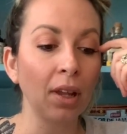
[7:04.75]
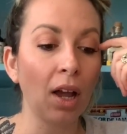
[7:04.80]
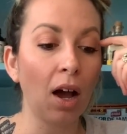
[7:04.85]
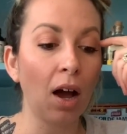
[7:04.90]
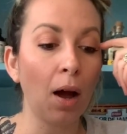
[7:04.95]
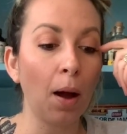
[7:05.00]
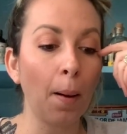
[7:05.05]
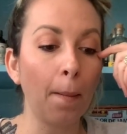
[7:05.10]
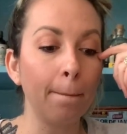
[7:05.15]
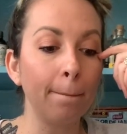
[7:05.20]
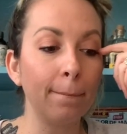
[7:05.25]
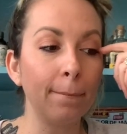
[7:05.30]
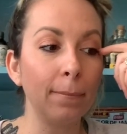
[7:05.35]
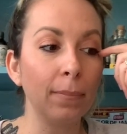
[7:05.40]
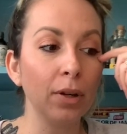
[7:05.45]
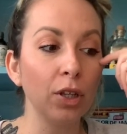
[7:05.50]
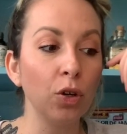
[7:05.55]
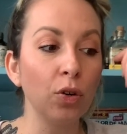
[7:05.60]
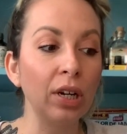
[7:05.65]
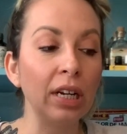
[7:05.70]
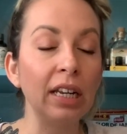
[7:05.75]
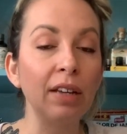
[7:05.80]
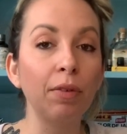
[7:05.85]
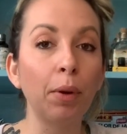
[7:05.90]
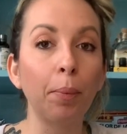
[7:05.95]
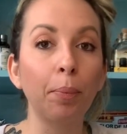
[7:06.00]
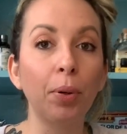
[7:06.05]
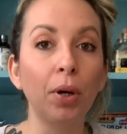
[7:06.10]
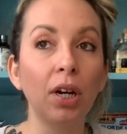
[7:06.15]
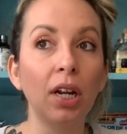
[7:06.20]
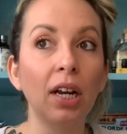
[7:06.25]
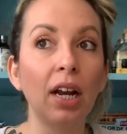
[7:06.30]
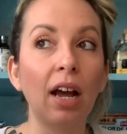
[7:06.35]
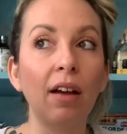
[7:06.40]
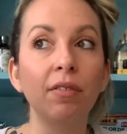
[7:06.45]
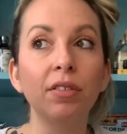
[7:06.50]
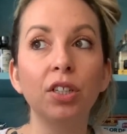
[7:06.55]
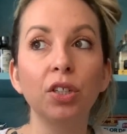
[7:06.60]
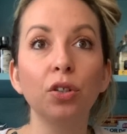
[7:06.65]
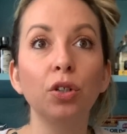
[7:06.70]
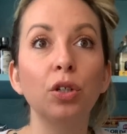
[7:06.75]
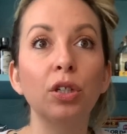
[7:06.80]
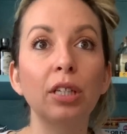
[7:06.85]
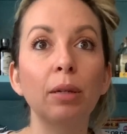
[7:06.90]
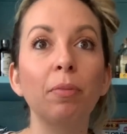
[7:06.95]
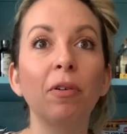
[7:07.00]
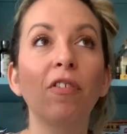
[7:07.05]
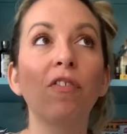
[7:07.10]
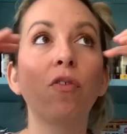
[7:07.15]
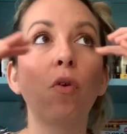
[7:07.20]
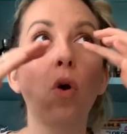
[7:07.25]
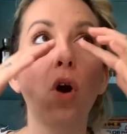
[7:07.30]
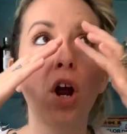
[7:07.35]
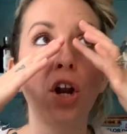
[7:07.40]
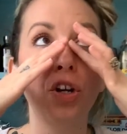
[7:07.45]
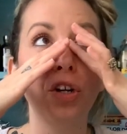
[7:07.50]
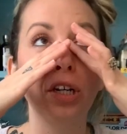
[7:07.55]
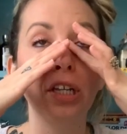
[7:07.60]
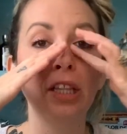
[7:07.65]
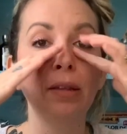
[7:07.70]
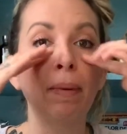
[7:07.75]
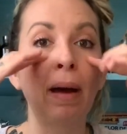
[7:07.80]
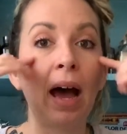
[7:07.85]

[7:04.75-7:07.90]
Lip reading: You can even put it, I've used it before underneath my